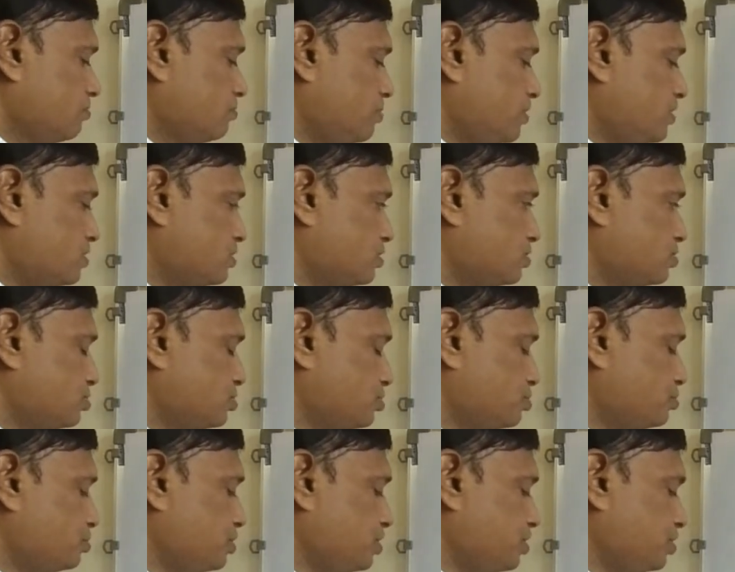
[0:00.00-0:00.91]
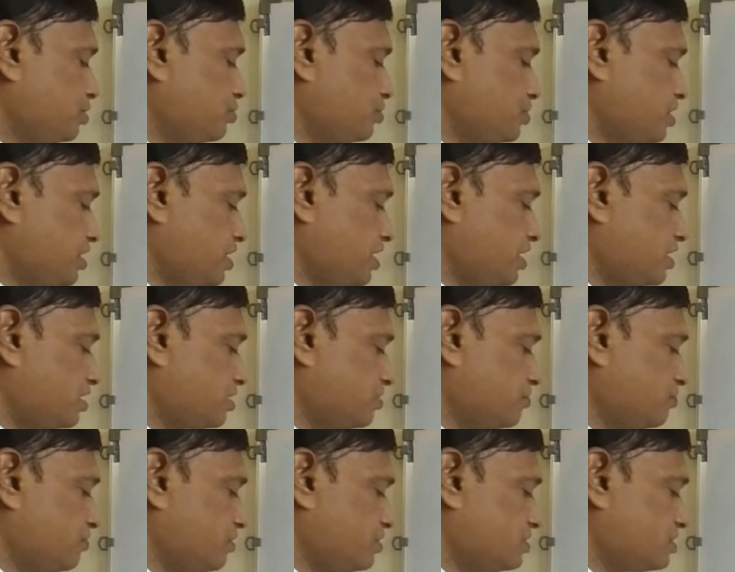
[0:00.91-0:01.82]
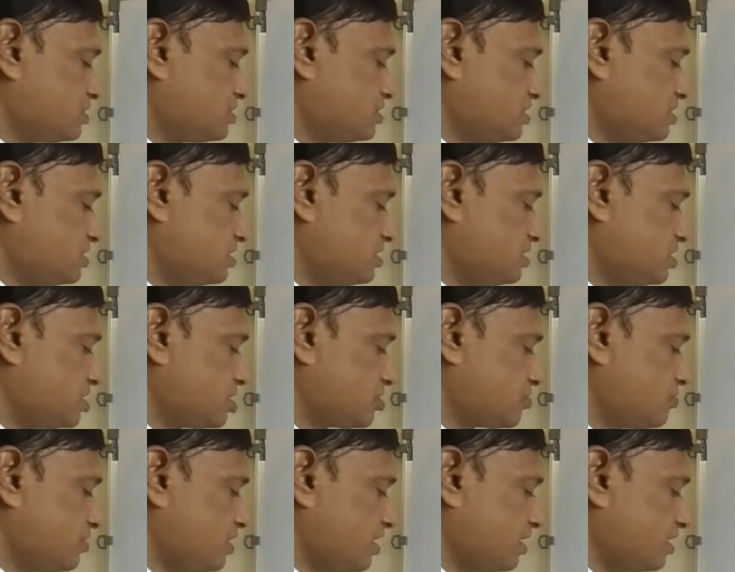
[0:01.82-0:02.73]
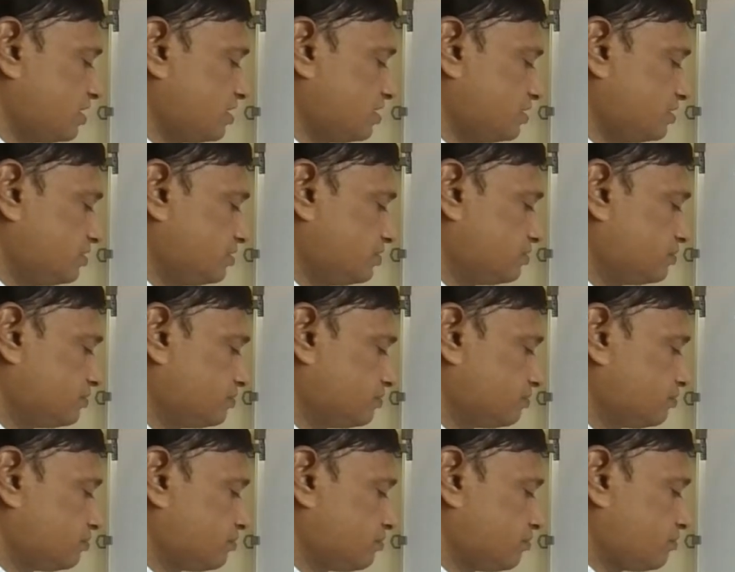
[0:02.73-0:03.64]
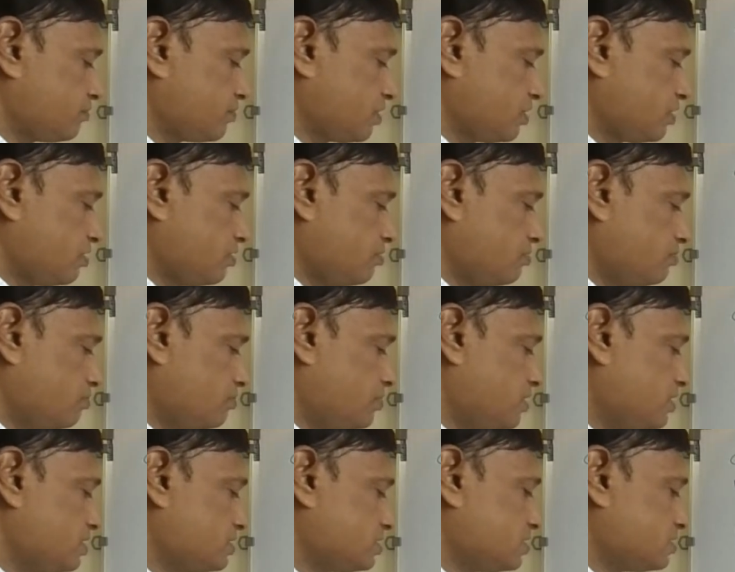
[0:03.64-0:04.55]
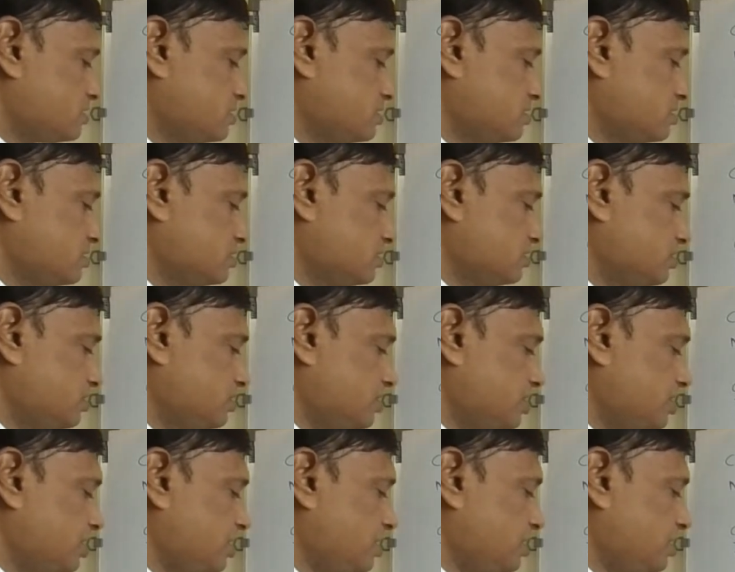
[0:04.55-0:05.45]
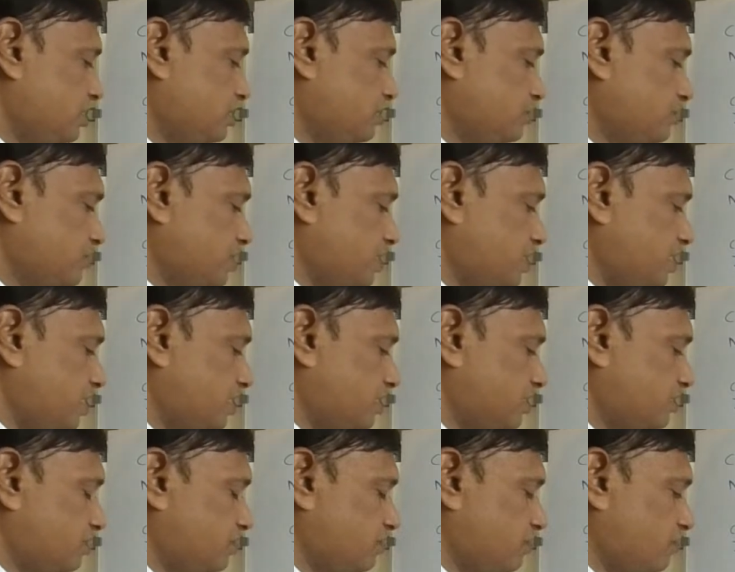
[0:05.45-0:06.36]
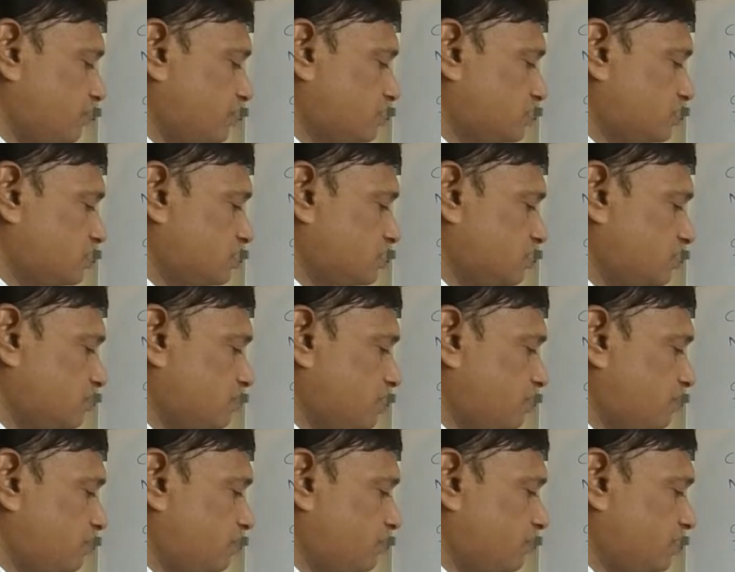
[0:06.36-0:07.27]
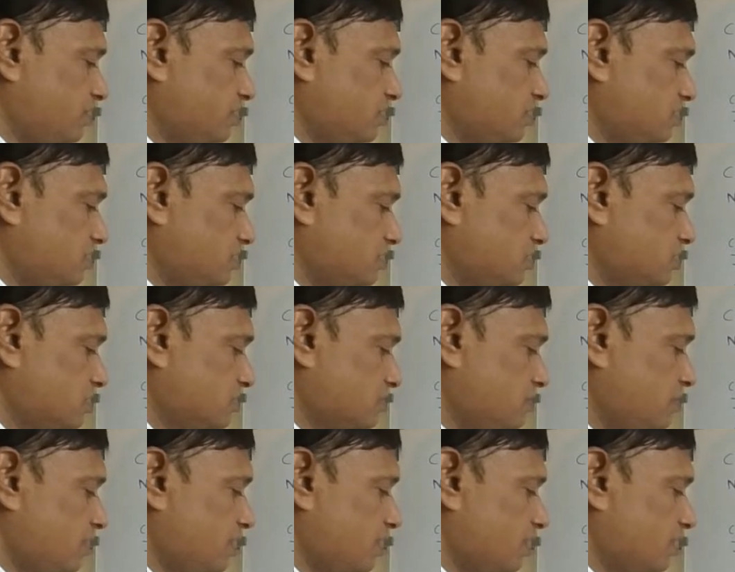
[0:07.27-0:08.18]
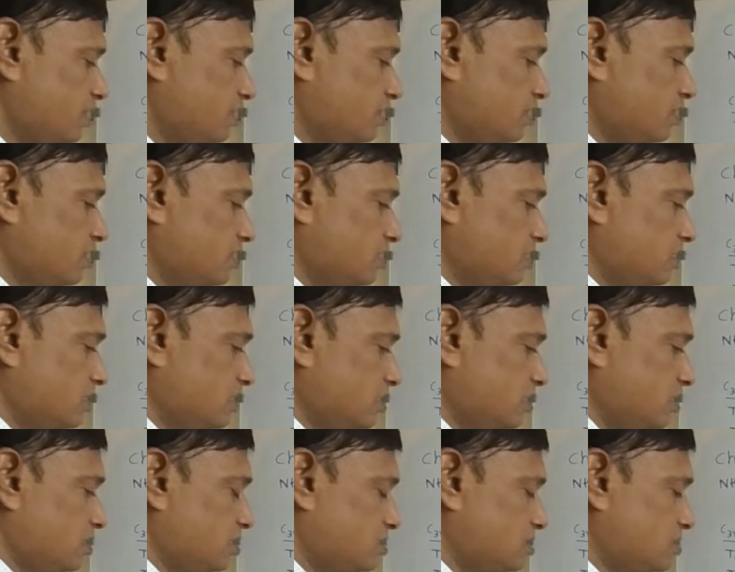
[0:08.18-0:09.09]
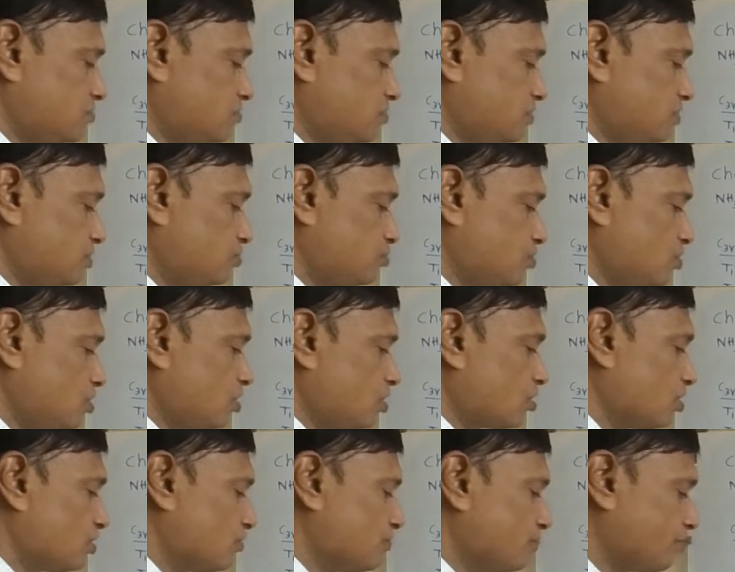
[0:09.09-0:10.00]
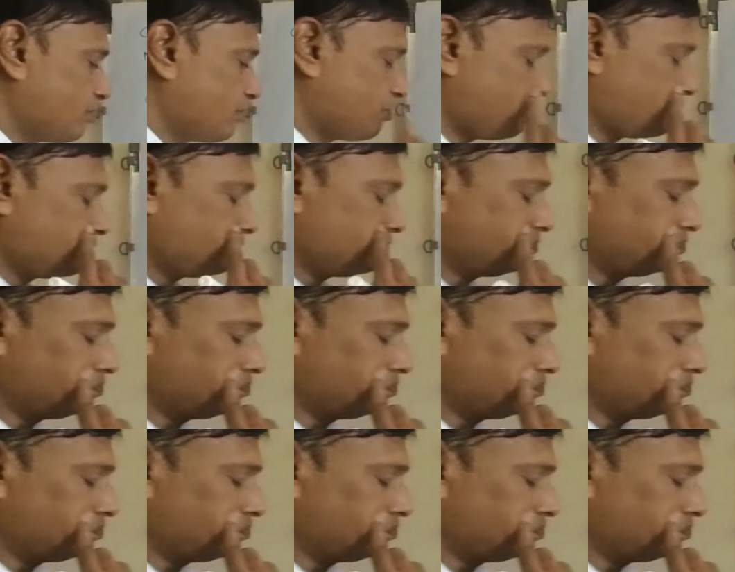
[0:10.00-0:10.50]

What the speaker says: plus 2 into character 1 C3 square plus 3 into character 1 sigma V square is equal to order of a group.